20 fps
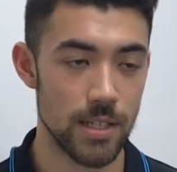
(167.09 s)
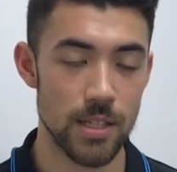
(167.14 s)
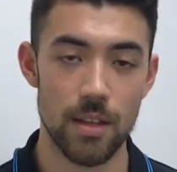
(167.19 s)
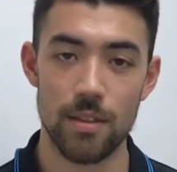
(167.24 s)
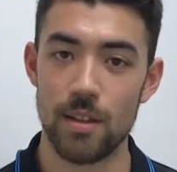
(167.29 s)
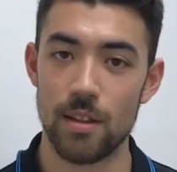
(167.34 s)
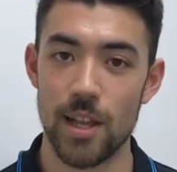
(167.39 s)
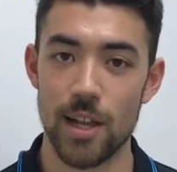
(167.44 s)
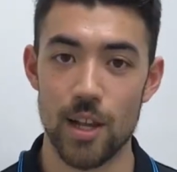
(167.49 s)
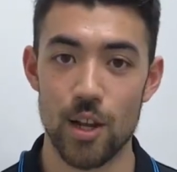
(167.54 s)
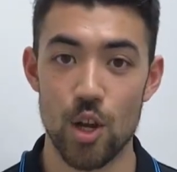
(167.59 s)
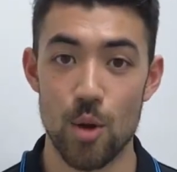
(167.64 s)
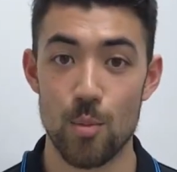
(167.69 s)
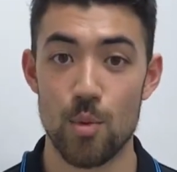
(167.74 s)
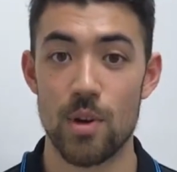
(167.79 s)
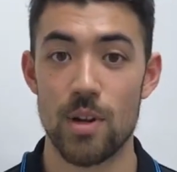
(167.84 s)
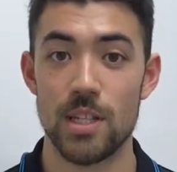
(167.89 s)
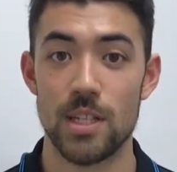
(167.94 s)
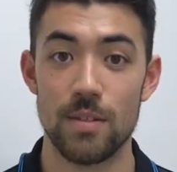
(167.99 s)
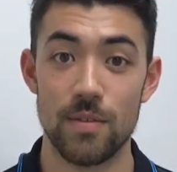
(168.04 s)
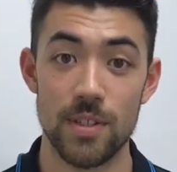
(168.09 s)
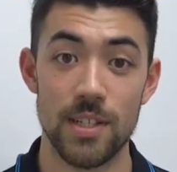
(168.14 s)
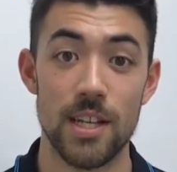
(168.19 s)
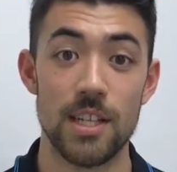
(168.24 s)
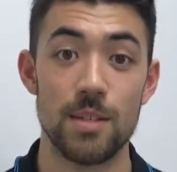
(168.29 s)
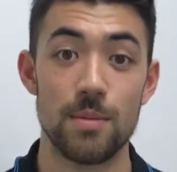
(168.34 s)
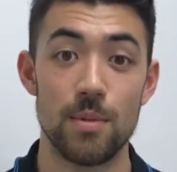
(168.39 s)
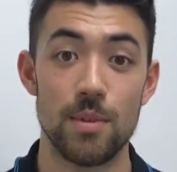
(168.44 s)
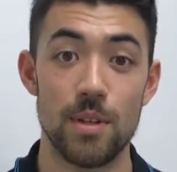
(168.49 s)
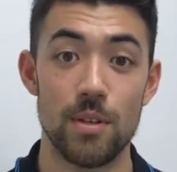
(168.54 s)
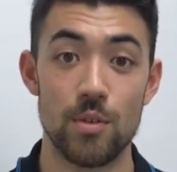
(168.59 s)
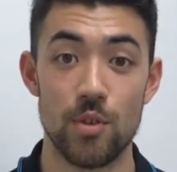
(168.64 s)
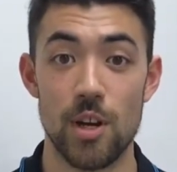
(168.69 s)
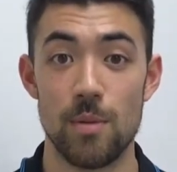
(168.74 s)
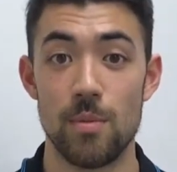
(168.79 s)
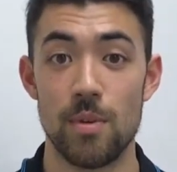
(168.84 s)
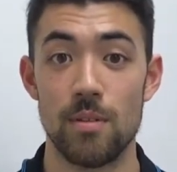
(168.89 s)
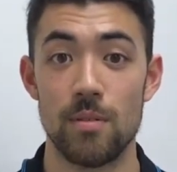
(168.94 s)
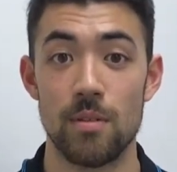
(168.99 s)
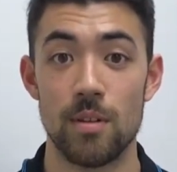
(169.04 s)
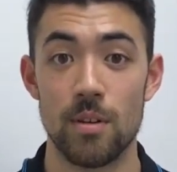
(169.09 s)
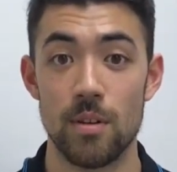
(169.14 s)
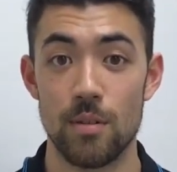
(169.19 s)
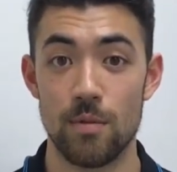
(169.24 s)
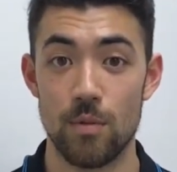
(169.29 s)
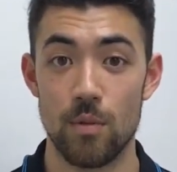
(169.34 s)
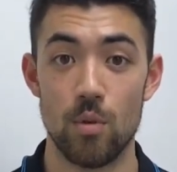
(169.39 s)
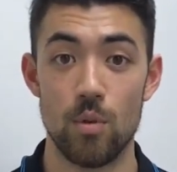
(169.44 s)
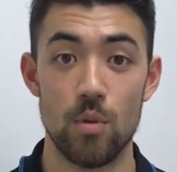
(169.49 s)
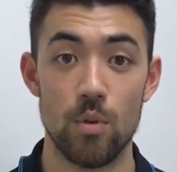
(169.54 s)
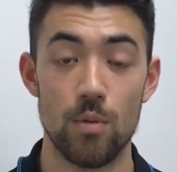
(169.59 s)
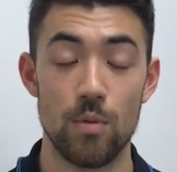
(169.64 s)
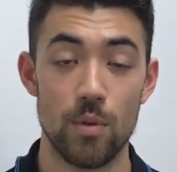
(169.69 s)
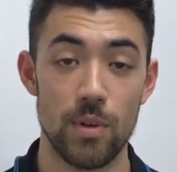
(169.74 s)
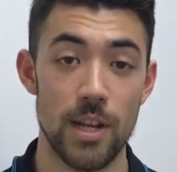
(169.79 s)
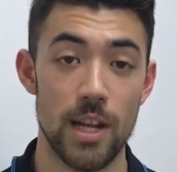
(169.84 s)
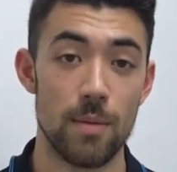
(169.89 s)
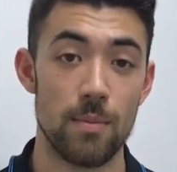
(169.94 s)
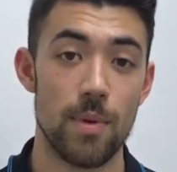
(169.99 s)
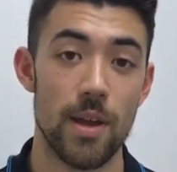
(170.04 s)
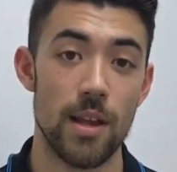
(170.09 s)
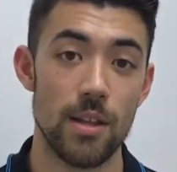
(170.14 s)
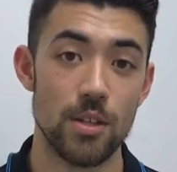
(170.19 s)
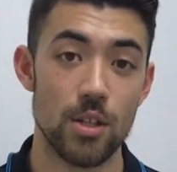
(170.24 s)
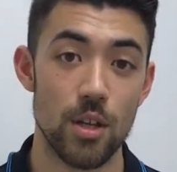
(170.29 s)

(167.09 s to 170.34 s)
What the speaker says: nothing like a comprehensive assessment and treatment for neck pain.